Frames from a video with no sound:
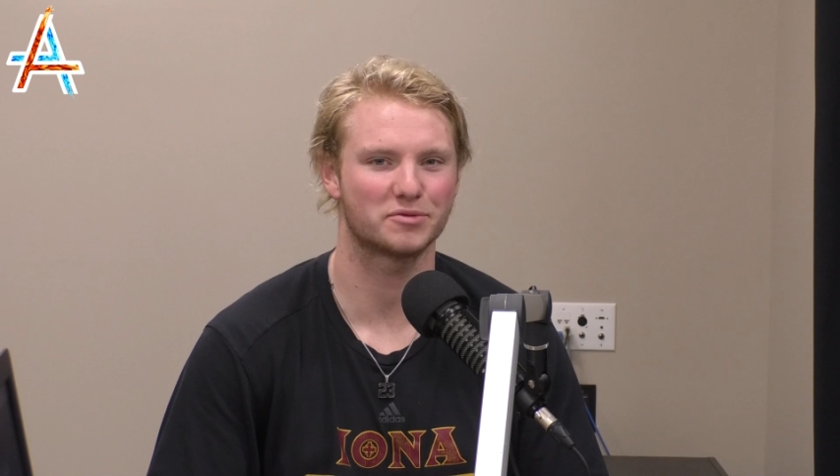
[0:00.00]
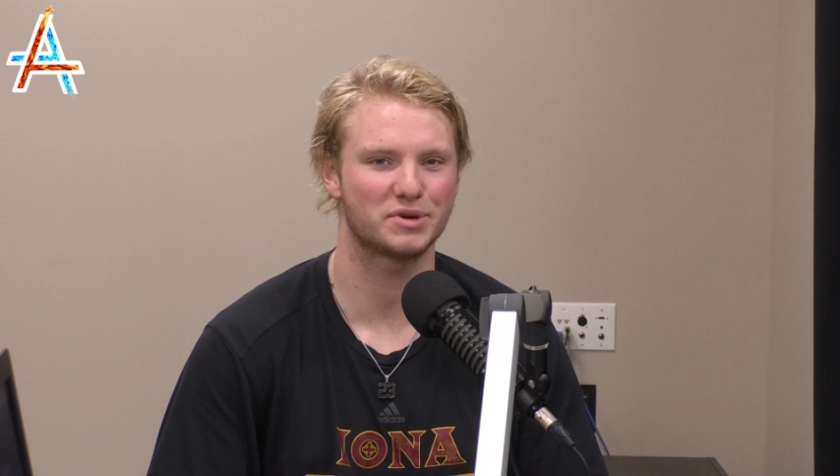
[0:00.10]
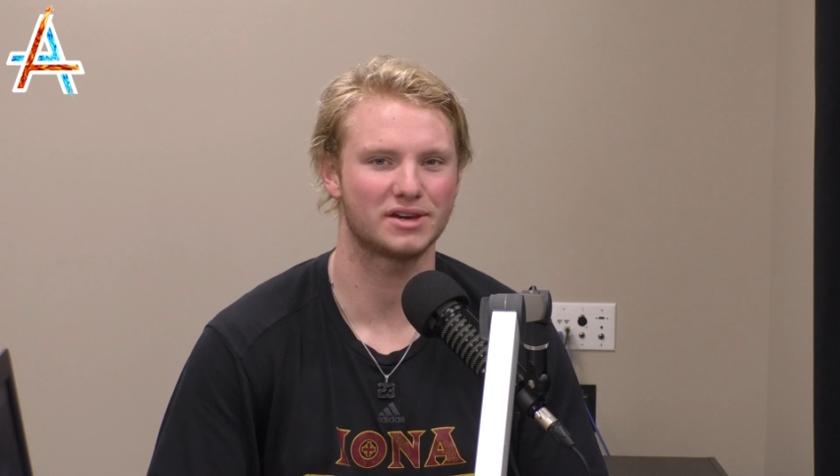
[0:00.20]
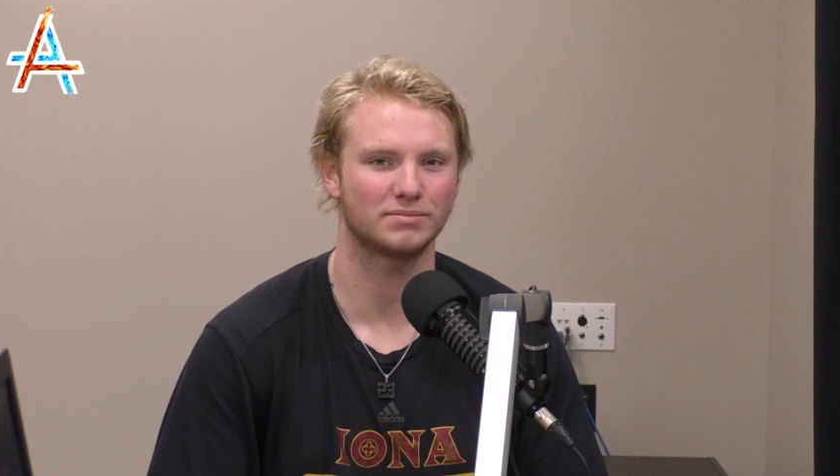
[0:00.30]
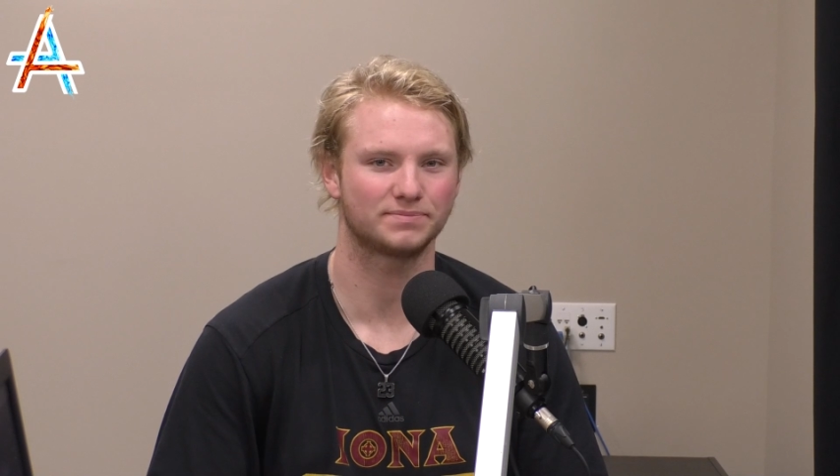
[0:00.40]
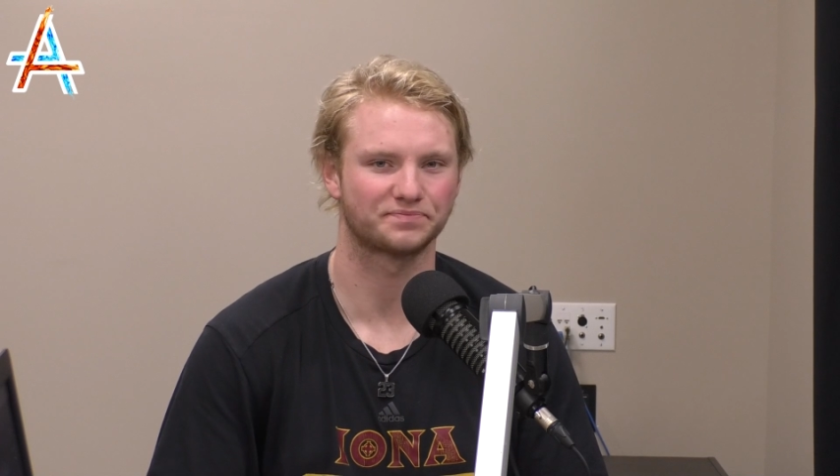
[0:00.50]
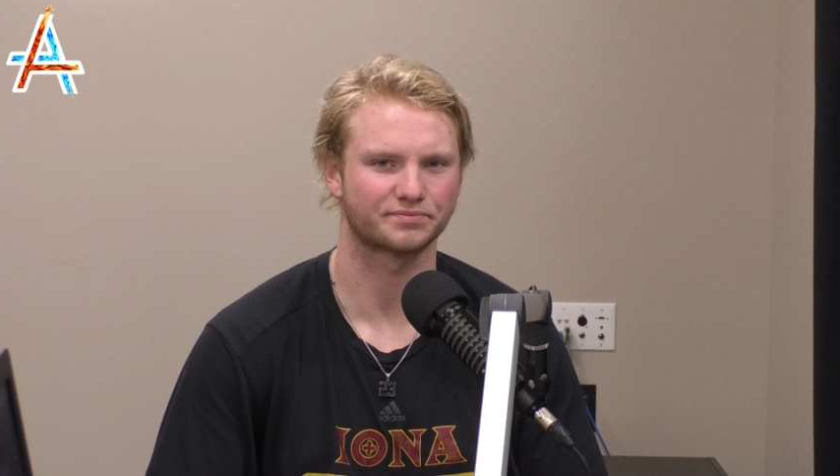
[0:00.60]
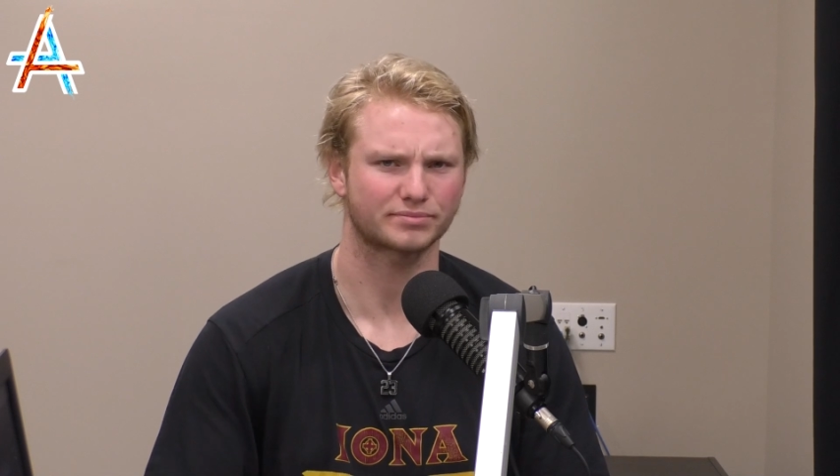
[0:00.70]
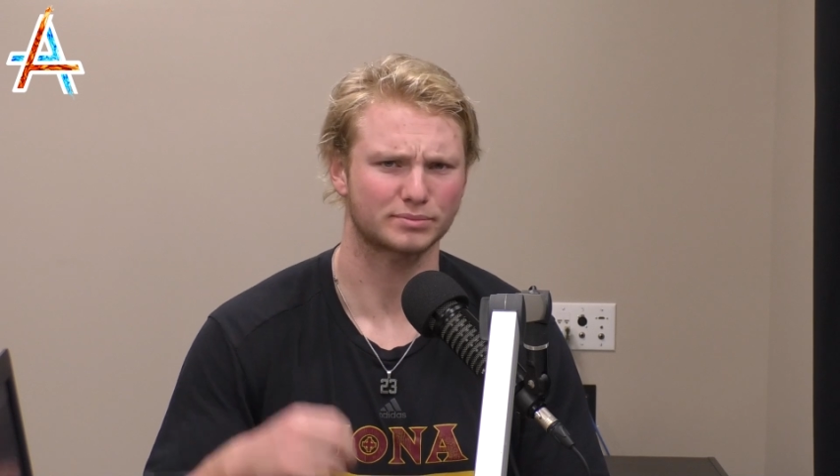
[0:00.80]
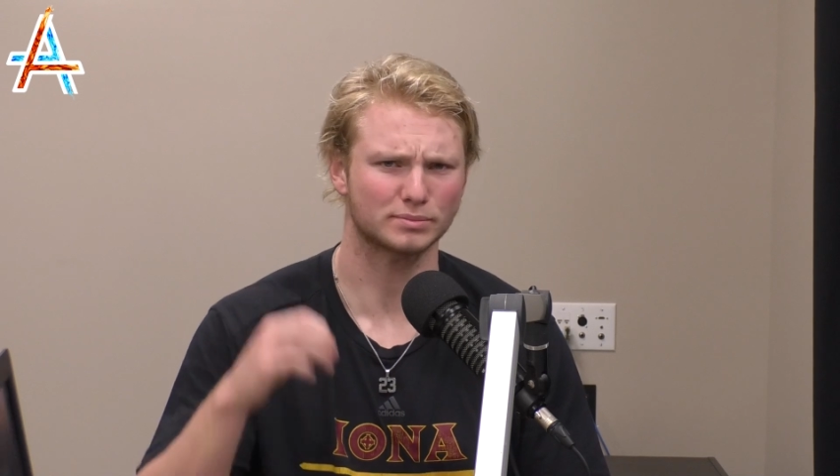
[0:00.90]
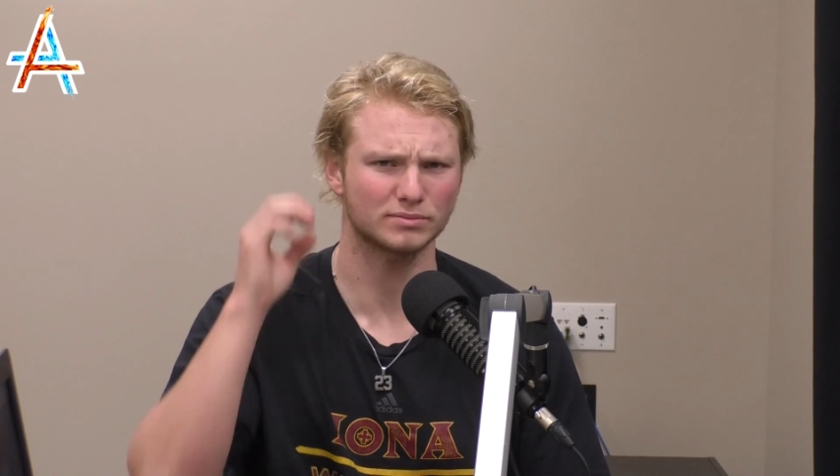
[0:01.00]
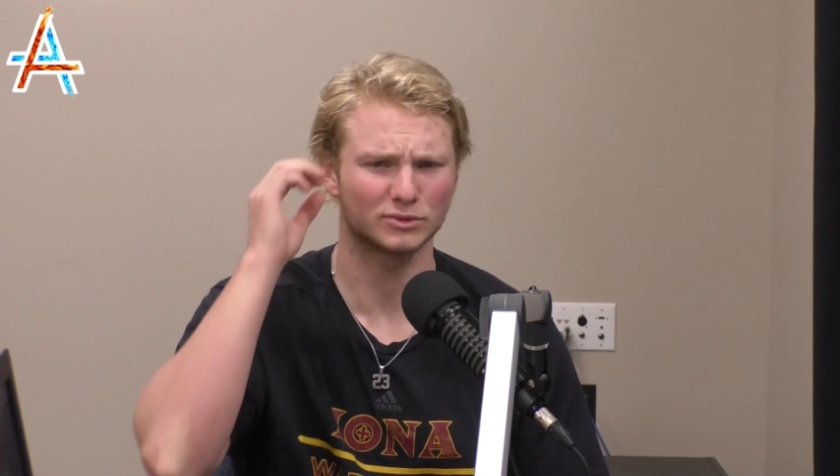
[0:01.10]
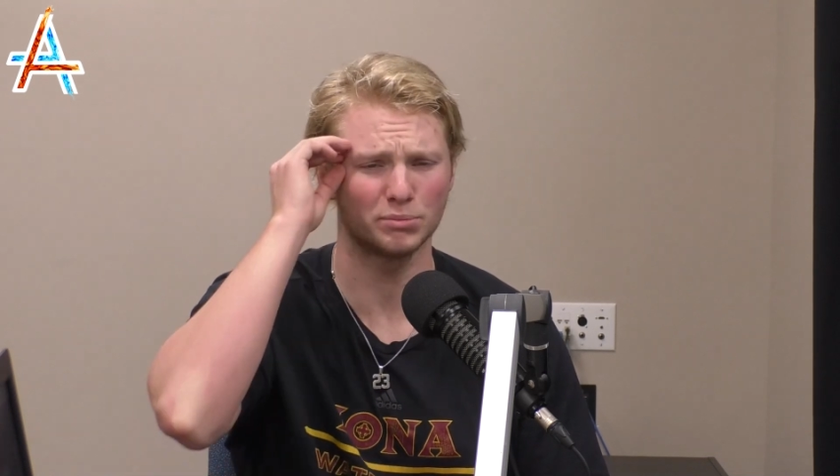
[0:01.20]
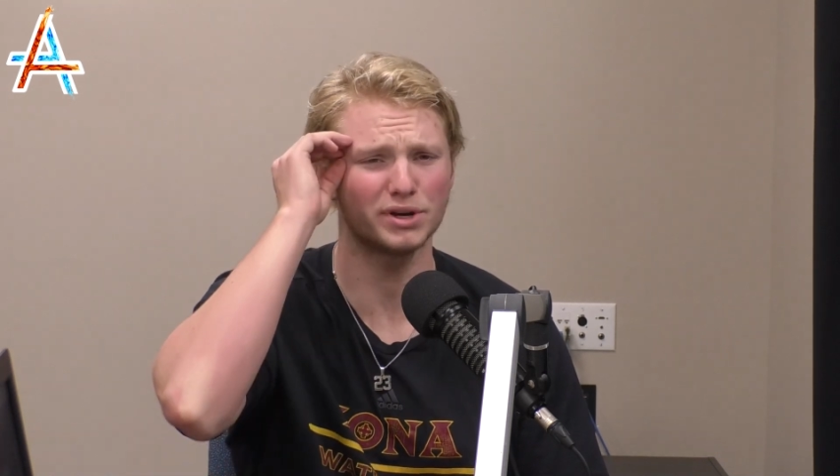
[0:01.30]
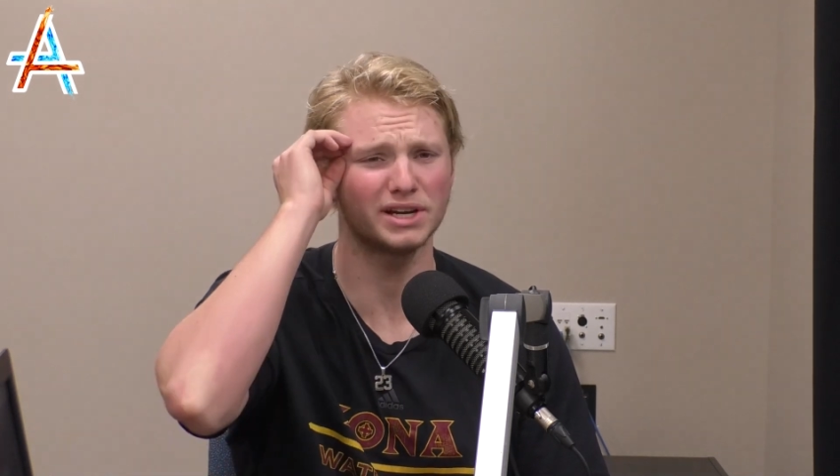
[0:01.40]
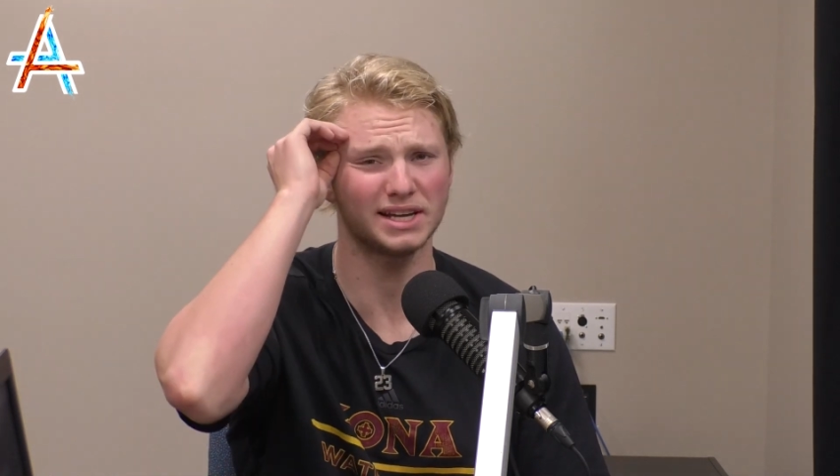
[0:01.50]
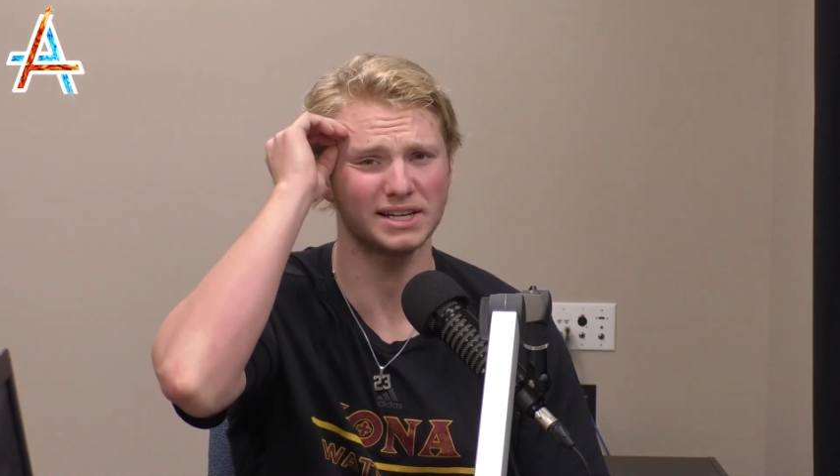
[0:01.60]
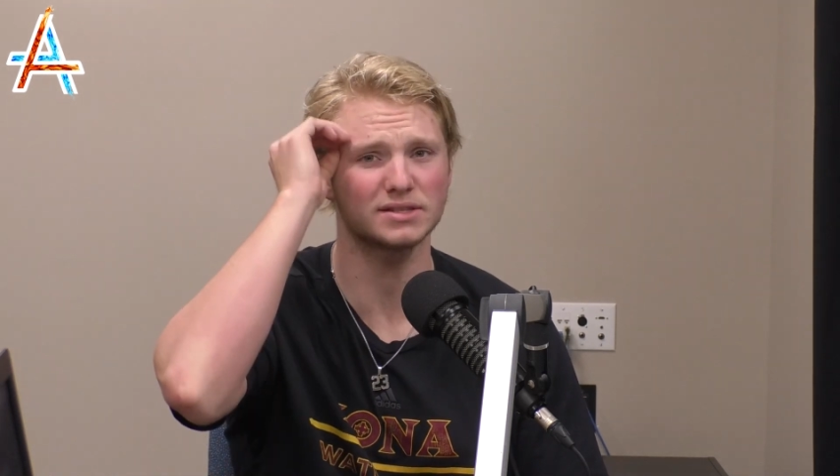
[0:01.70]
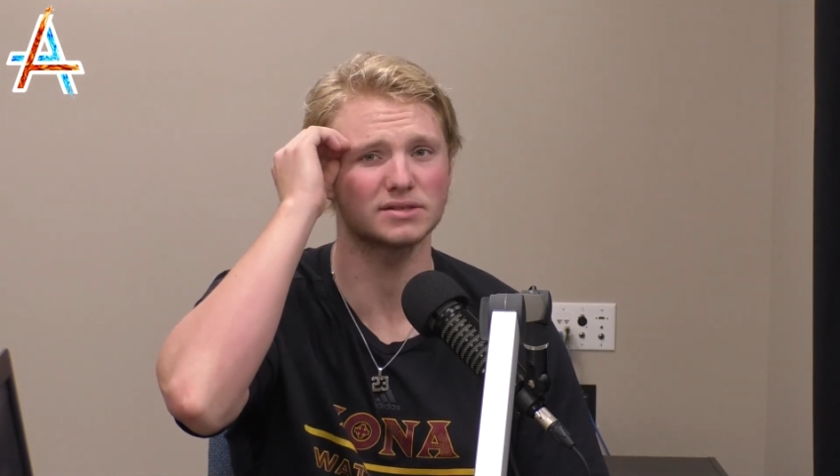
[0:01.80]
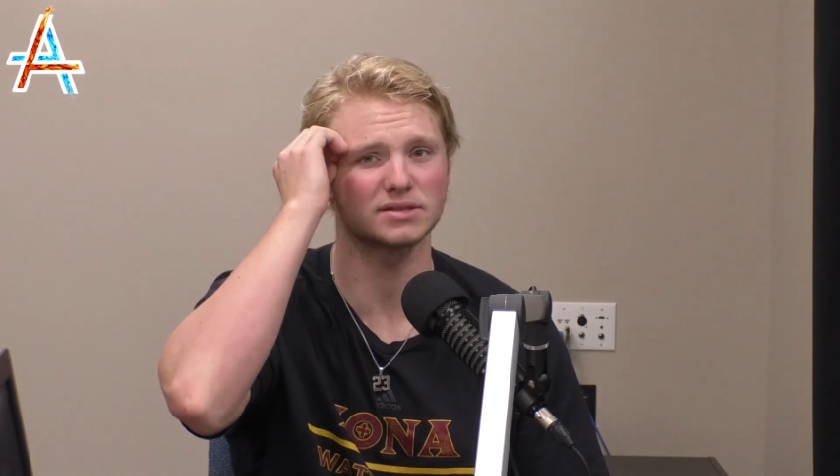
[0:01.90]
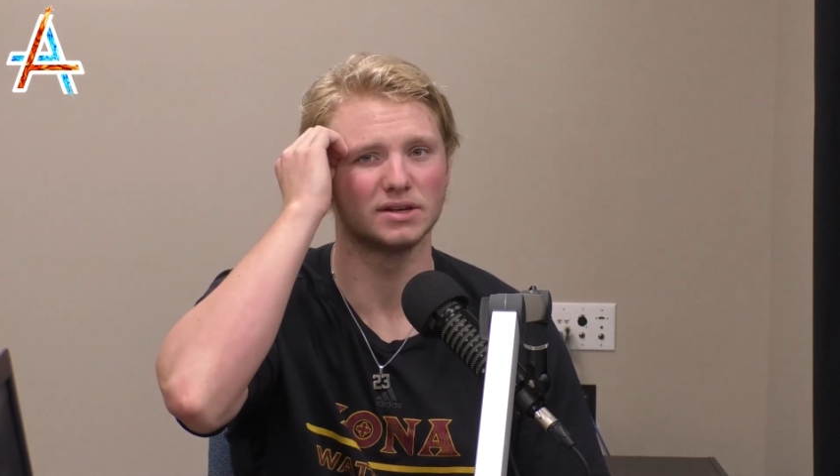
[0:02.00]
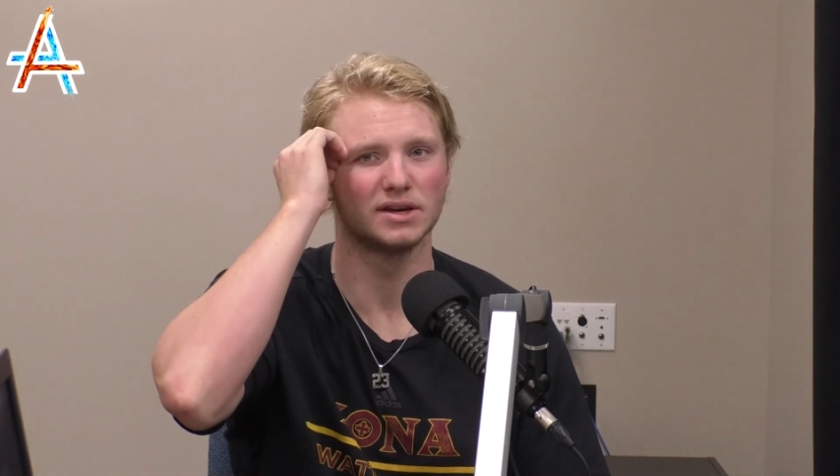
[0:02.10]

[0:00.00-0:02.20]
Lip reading: me. But it's